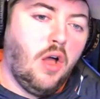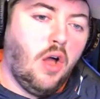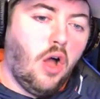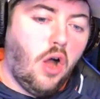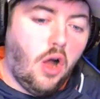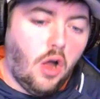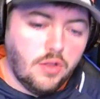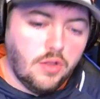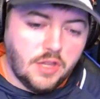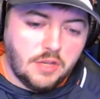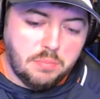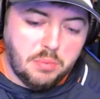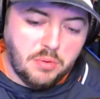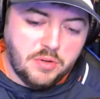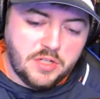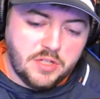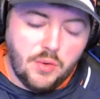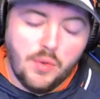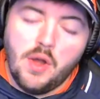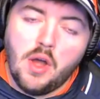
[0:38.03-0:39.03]
all the
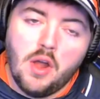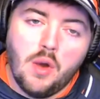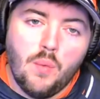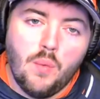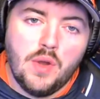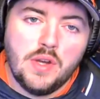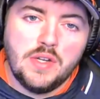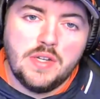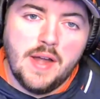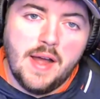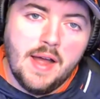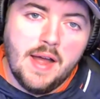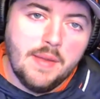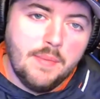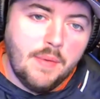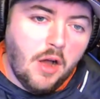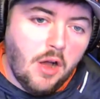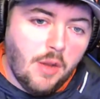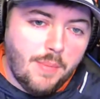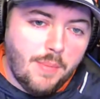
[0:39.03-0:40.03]
sports going on at one
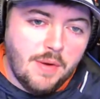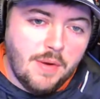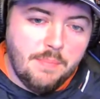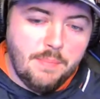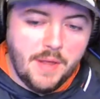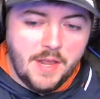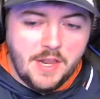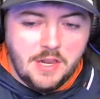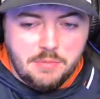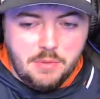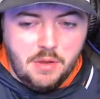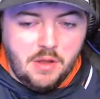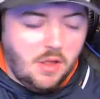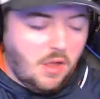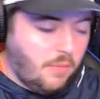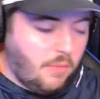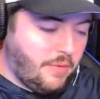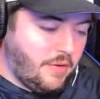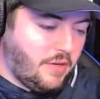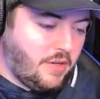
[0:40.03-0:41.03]
time. Auburn
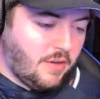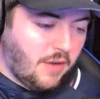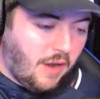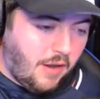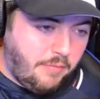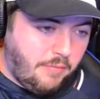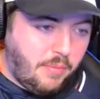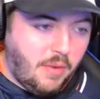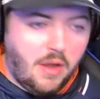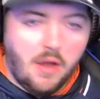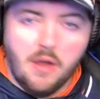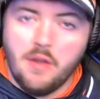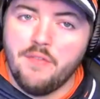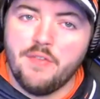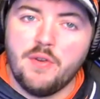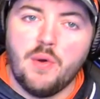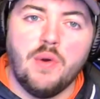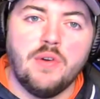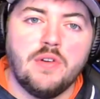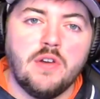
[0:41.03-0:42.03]
baseball, Auburn softball, and,
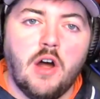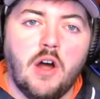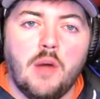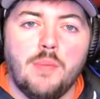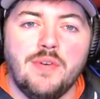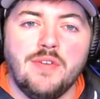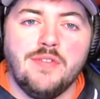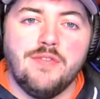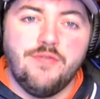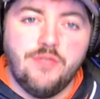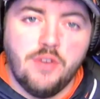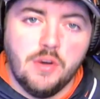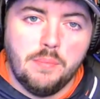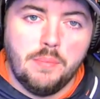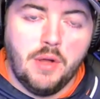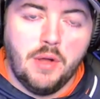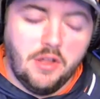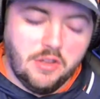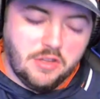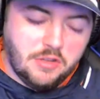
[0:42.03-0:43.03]
of course, Auburn
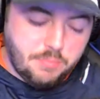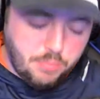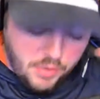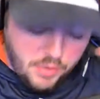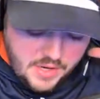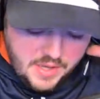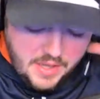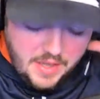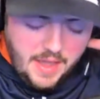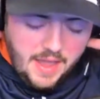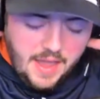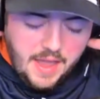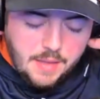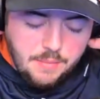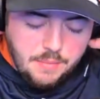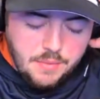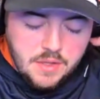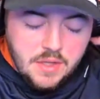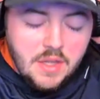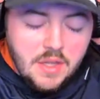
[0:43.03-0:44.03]
football spring
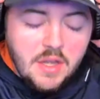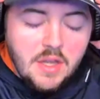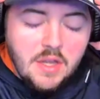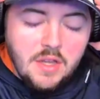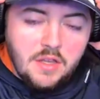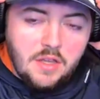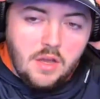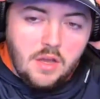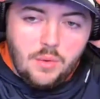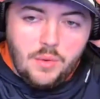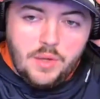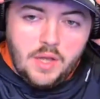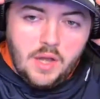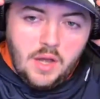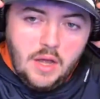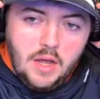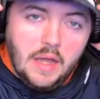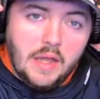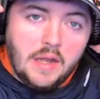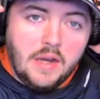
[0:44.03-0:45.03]
game going
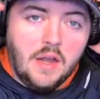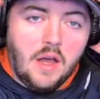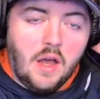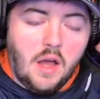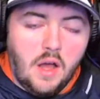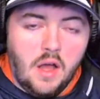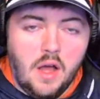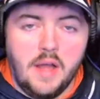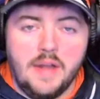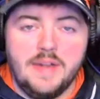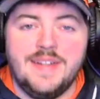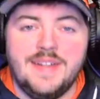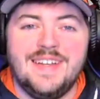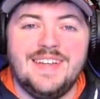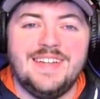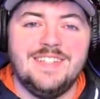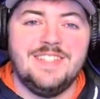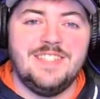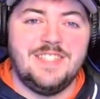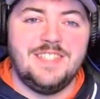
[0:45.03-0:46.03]
on
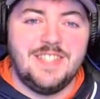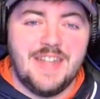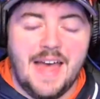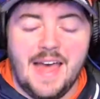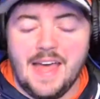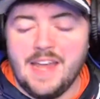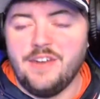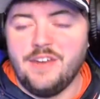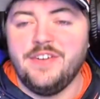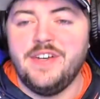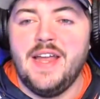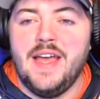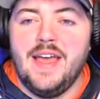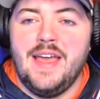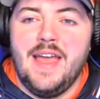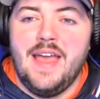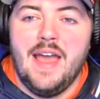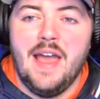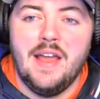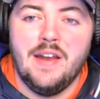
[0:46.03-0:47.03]

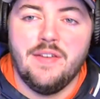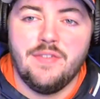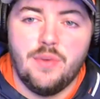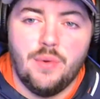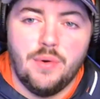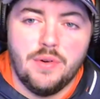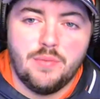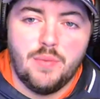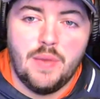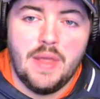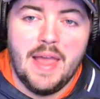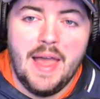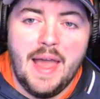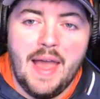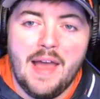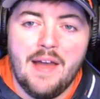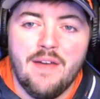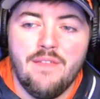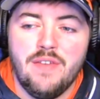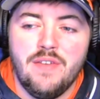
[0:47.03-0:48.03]
Saturday. And, of course, we
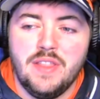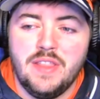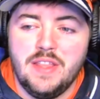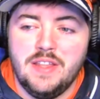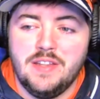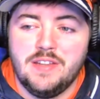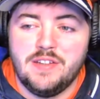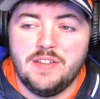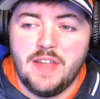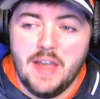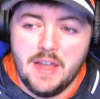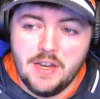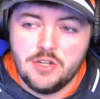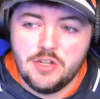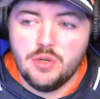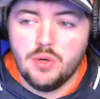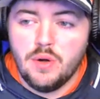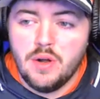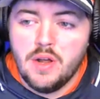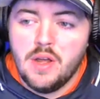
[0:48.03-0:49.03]
have the
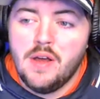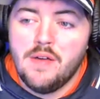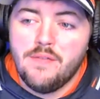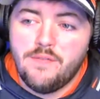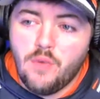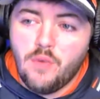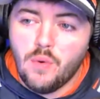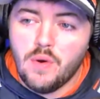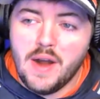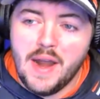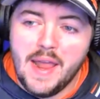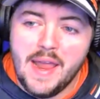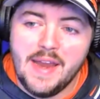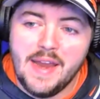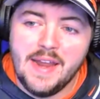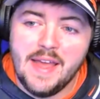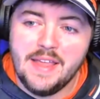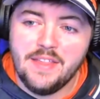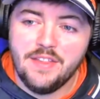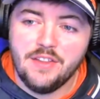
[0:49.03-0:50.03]
schedule for
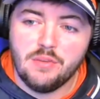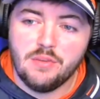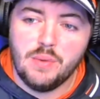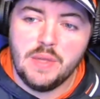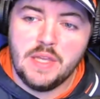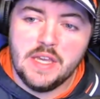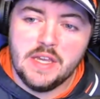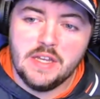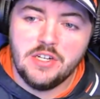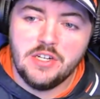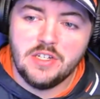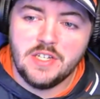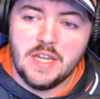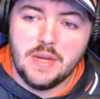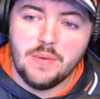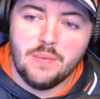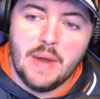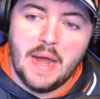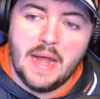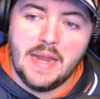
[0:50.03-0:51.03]
A-Day this weekend. Just to
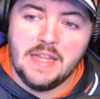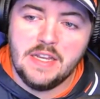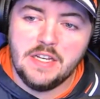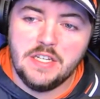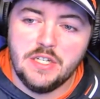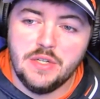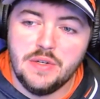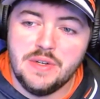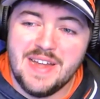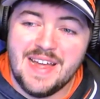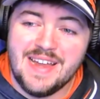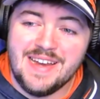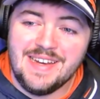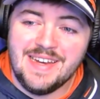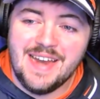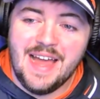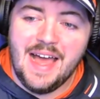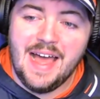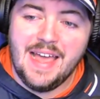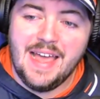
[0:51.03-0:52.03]
get right into it at
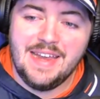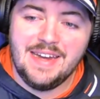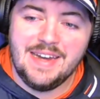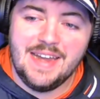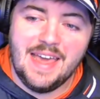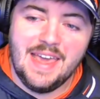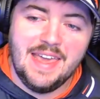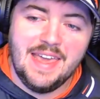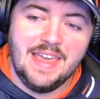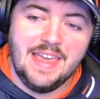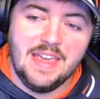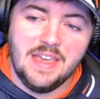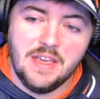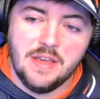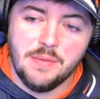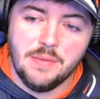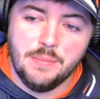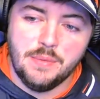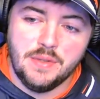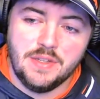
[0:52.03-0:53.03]
9
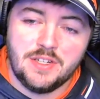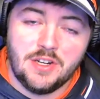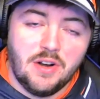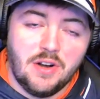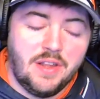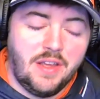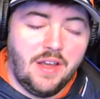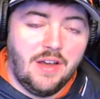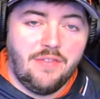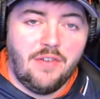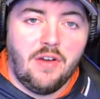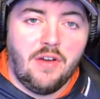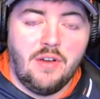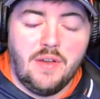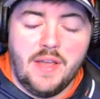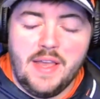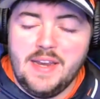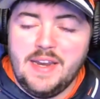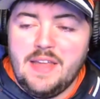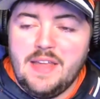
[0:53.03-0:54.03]
a.m., starting off
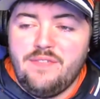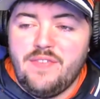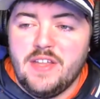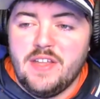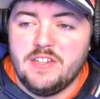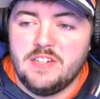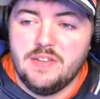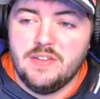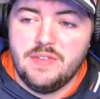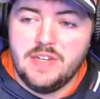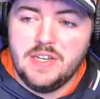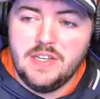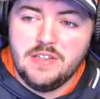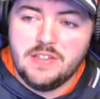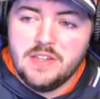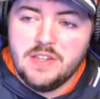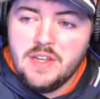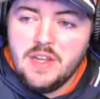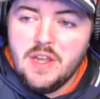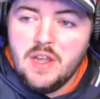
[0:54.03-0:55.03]
all A-Day
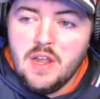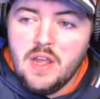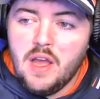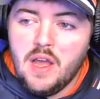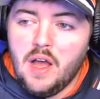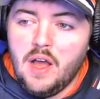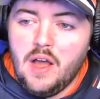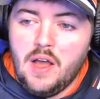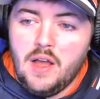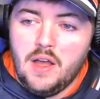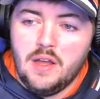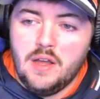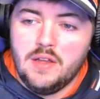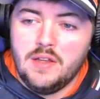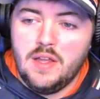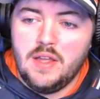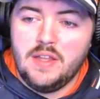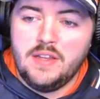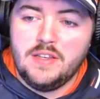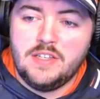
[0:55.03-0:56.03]
festivities.
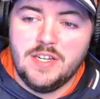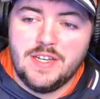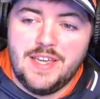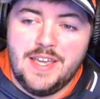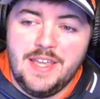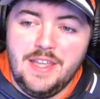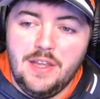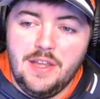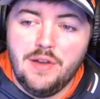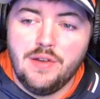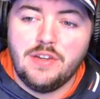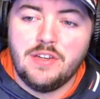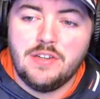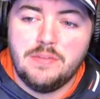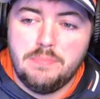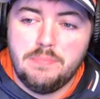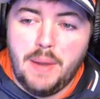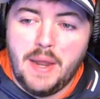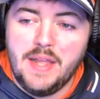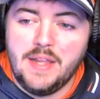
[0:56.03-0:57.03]
Takeo
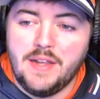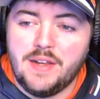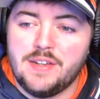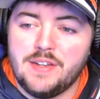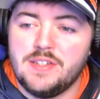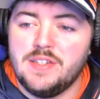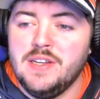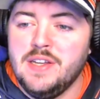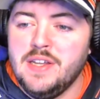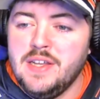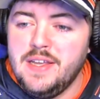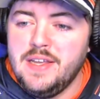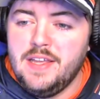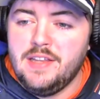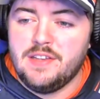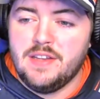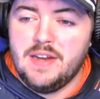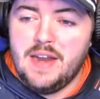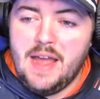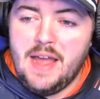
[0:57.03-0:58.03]
Spikes
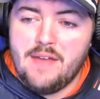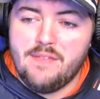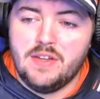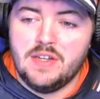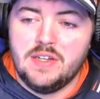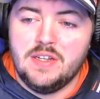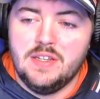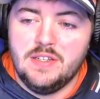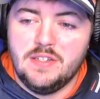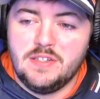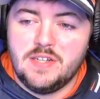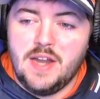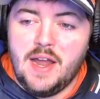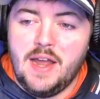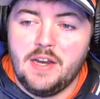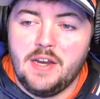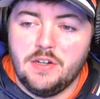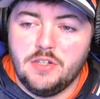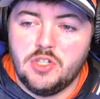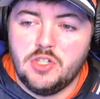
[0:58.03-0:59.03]
is going to have his
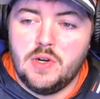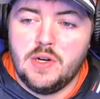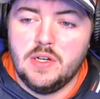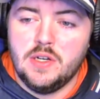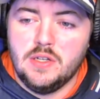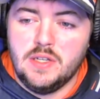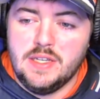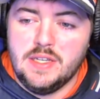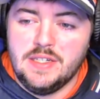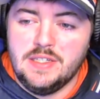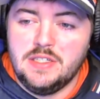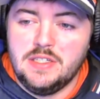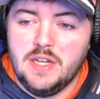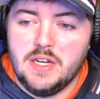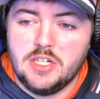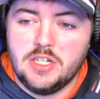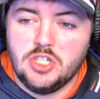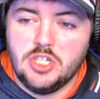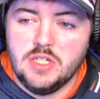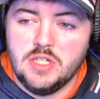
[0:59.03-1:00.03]
Tiger Trail
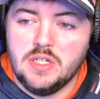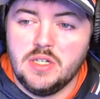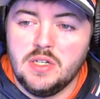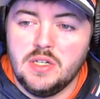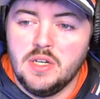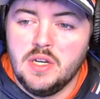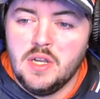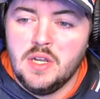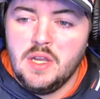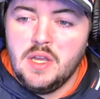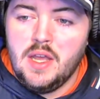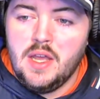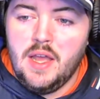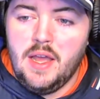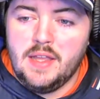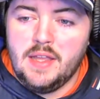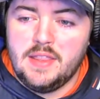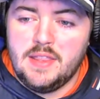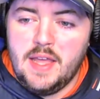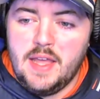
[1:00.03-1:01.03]
induction
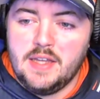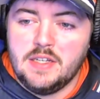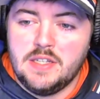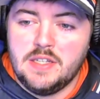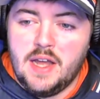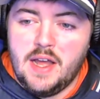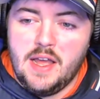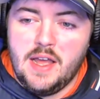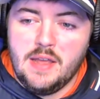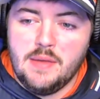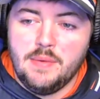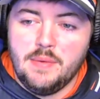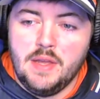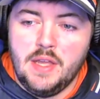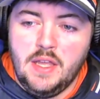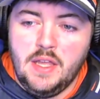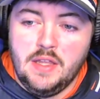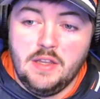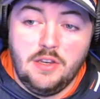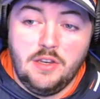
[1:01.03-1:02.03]
at that time,
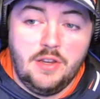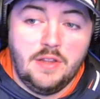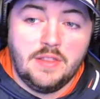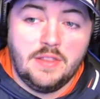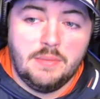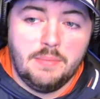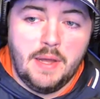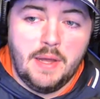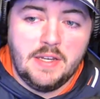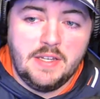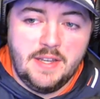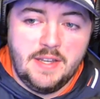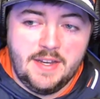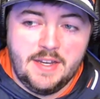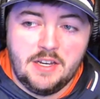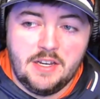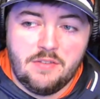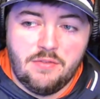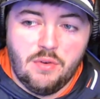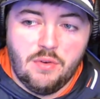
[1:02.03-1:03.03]
and you get to buy
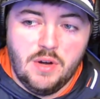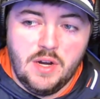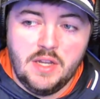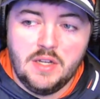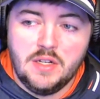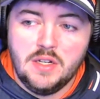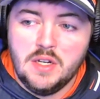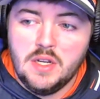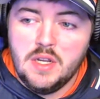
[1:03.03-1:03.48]
tickets for it.